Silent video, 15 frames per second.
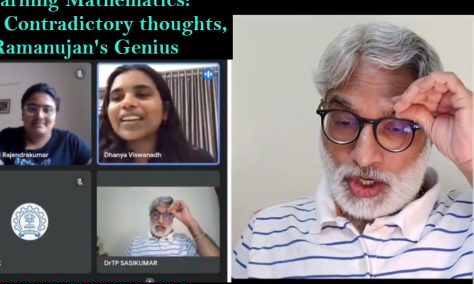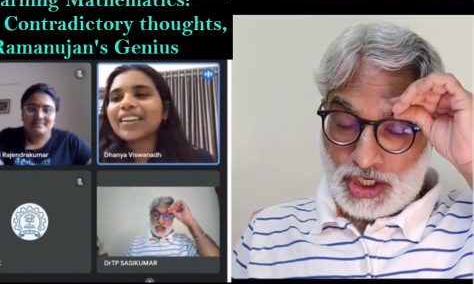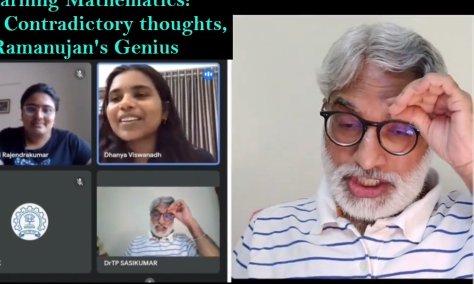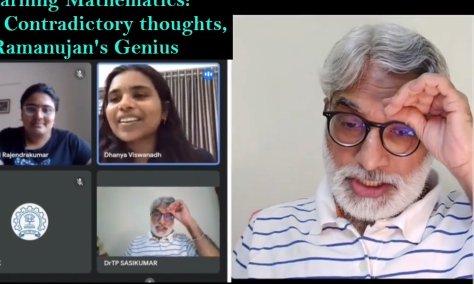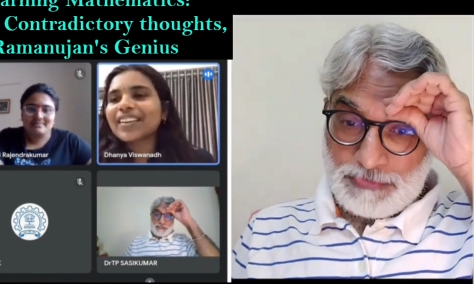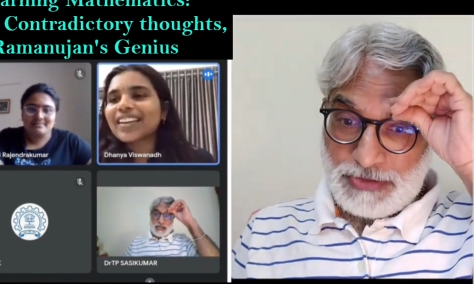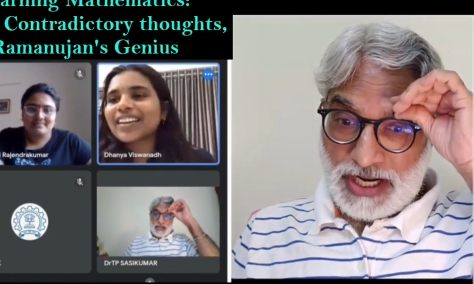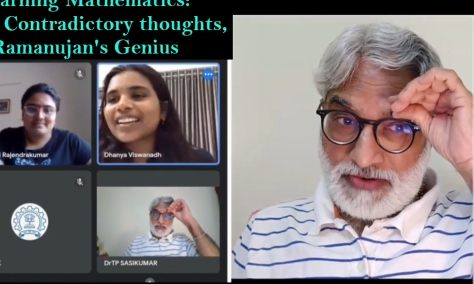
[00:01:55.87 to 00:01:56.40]

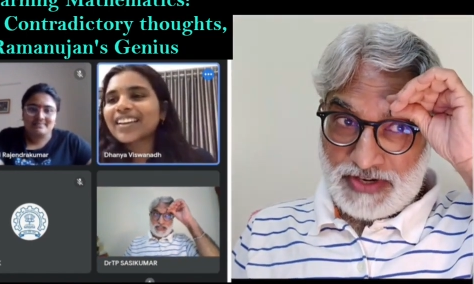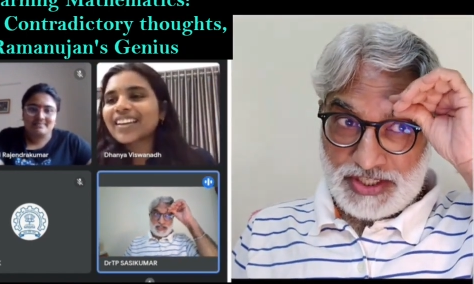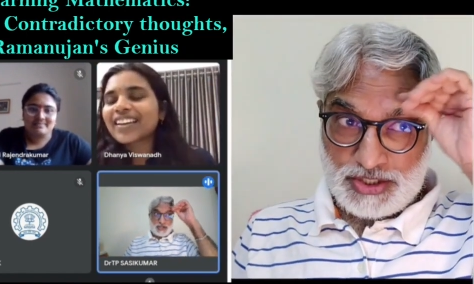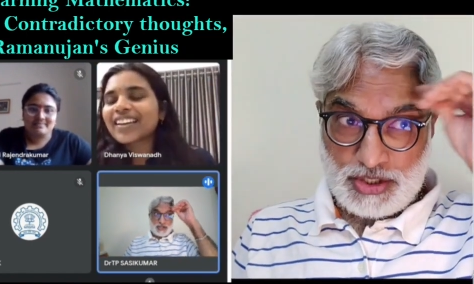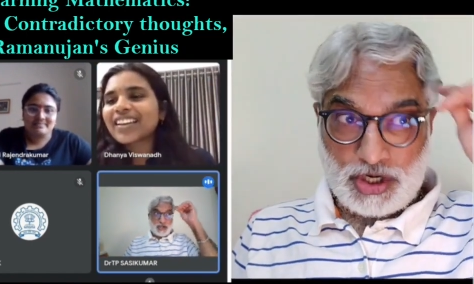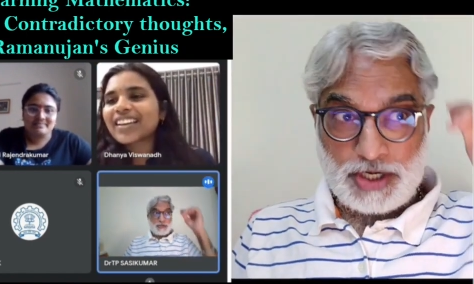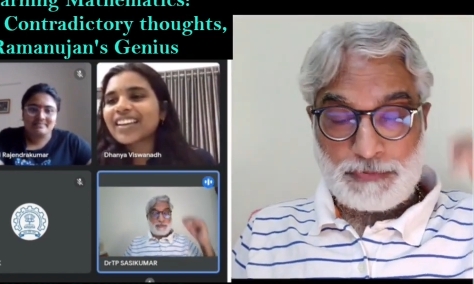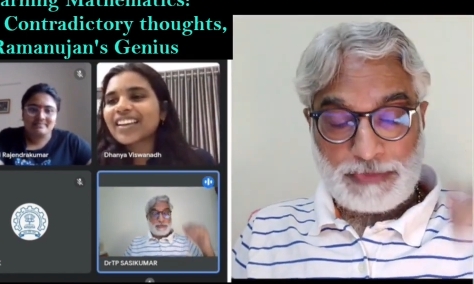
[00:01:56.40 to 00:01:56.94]
Speaker 1: algebra
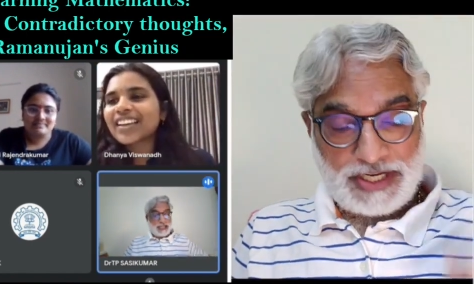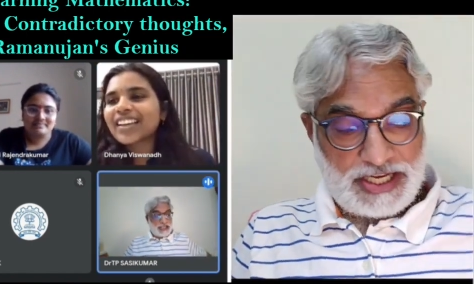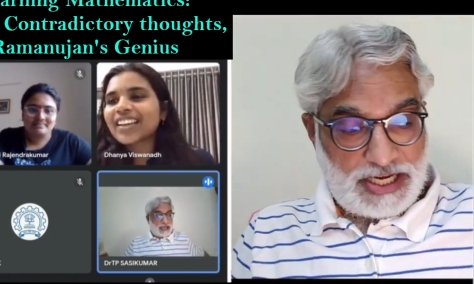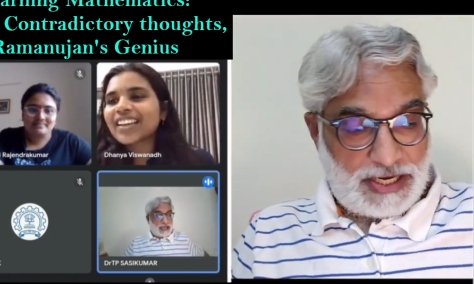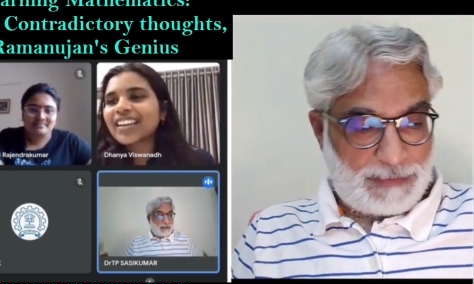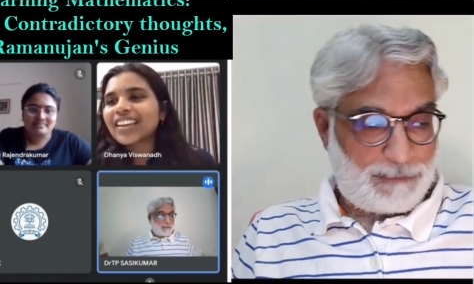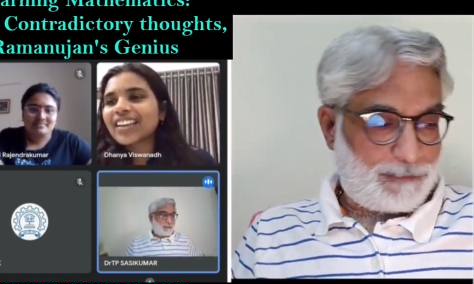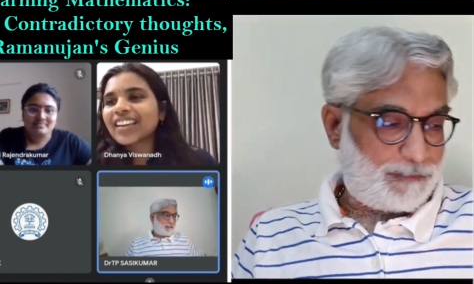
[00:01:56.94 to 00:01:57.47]
was taught by
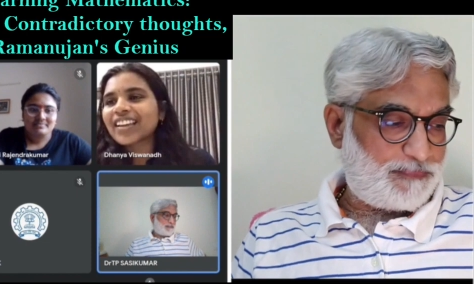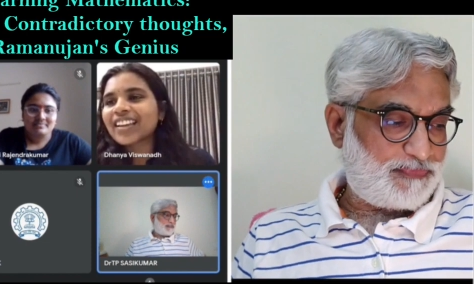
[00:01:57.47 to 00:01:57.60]
a